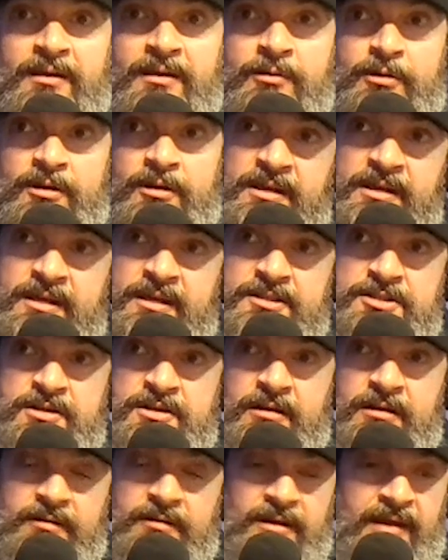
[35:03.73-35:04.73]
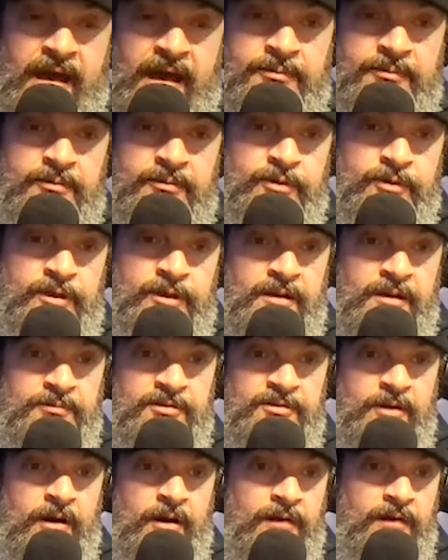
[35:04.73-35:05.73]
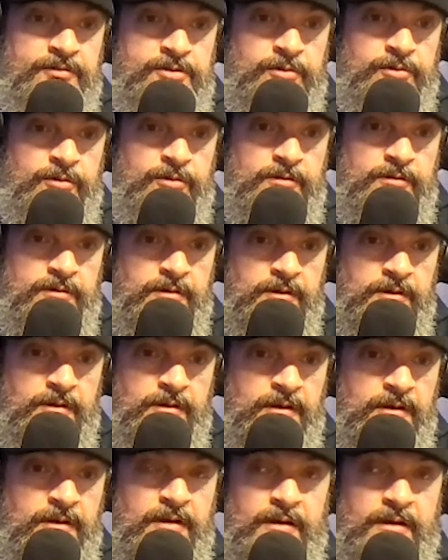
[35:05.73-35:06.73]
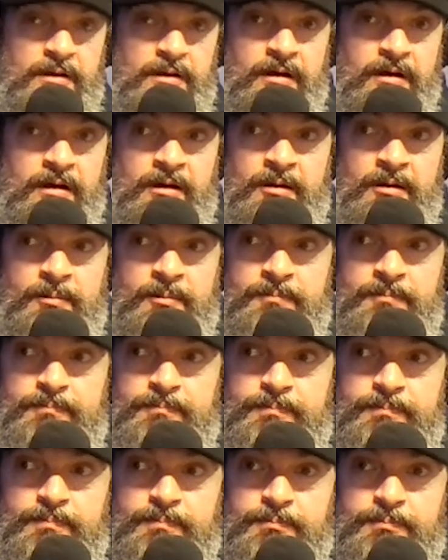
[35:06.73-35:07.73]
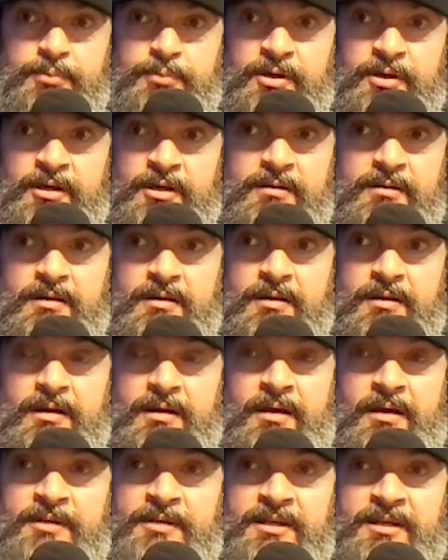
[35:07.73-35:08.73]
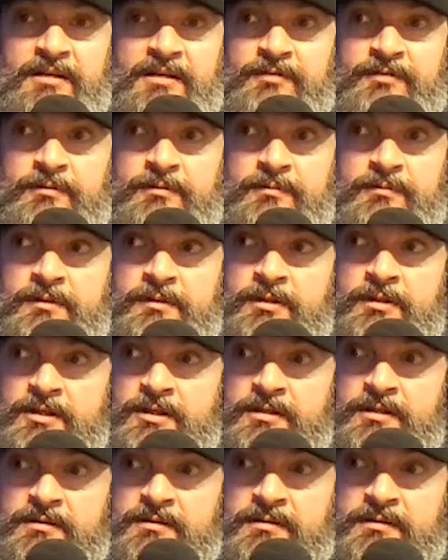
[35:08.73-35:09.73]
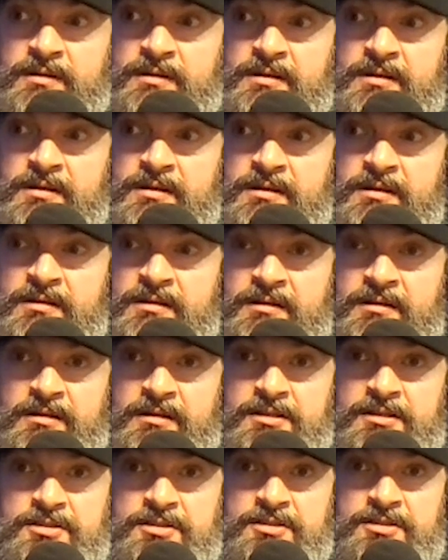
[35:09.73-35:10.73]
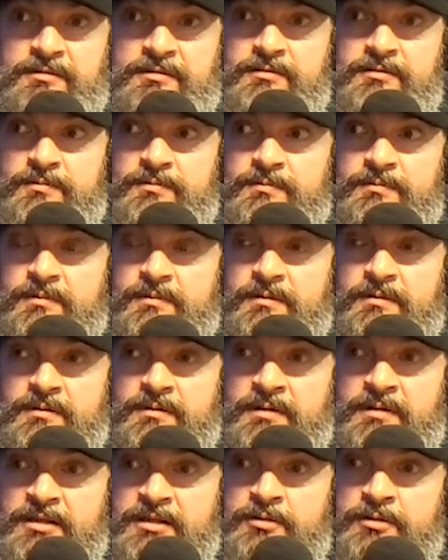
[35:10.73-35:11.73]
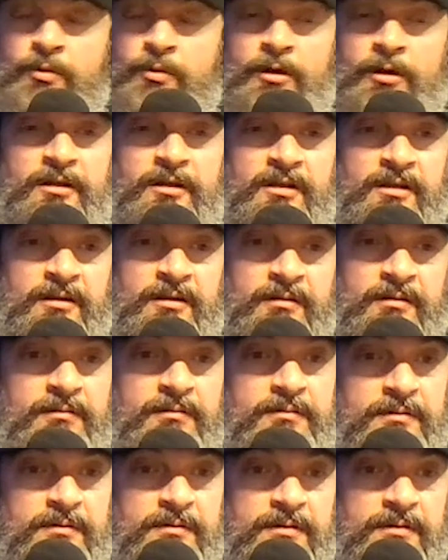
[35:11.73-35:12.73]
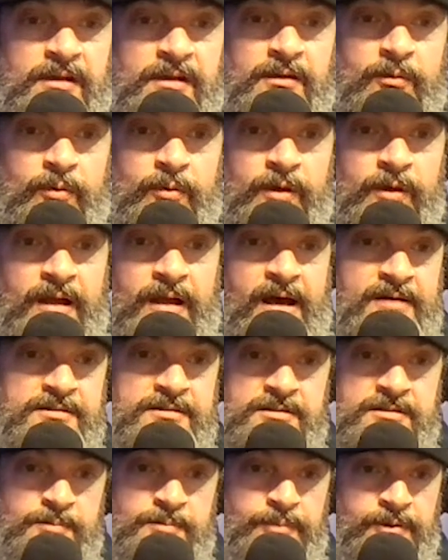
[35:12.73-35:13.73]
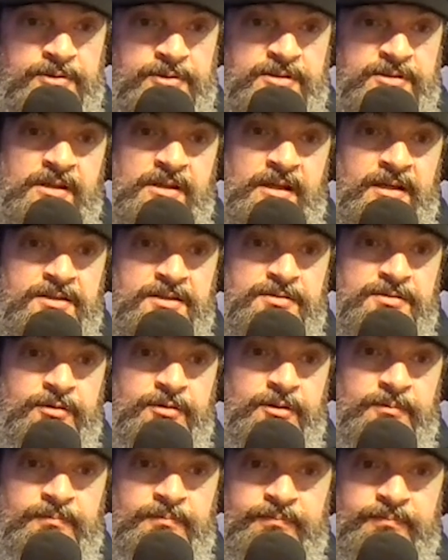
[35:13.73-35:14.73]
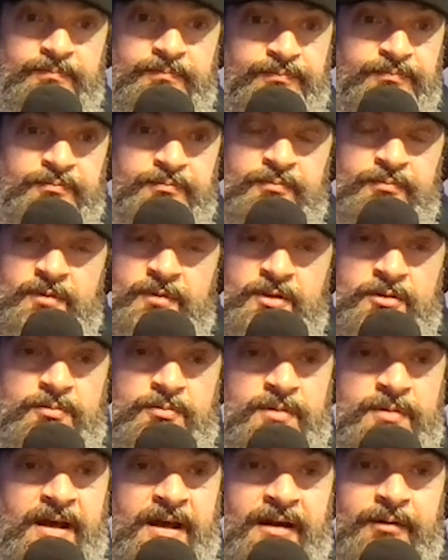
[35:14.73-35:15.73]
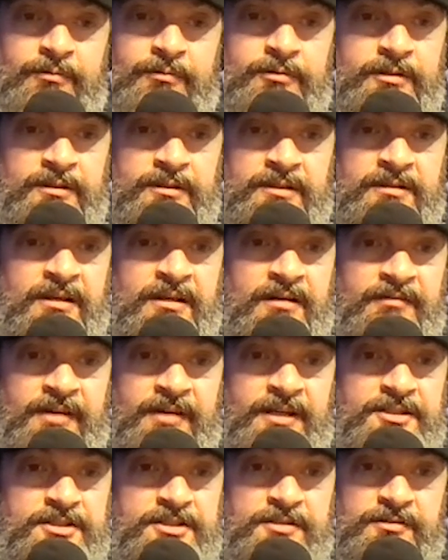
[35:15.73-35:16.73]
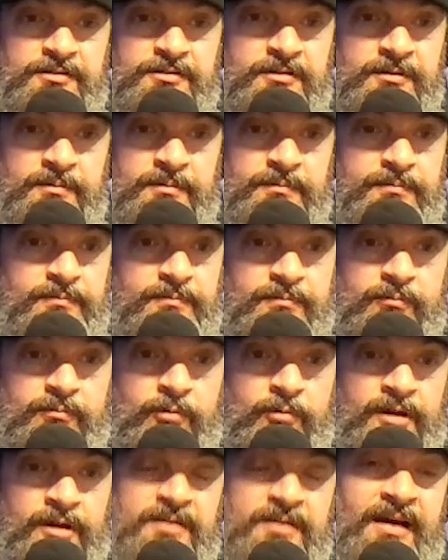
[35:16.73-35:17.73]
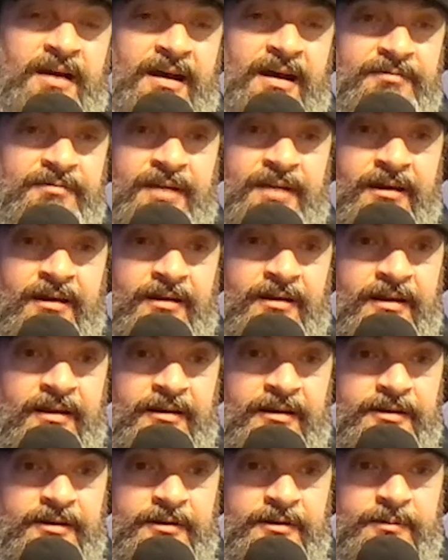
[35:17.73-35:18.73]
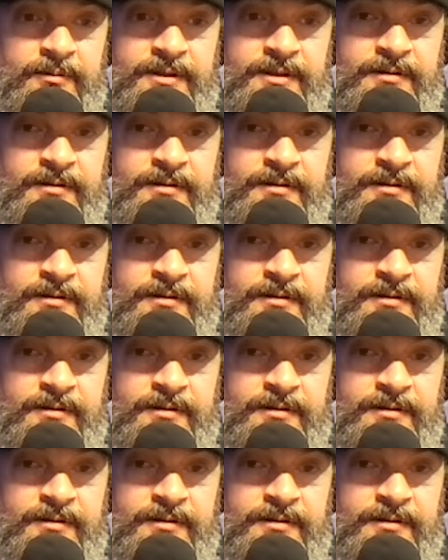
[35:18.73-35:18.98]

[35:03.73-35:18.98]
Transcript: order, the engineer and the captain, when it comes to offshore. Um, but I mean, if you look at the conditions that you work in, in the wheelhouse as opposed to the engine room, you gotta really love engines to want to dive down there. You know what I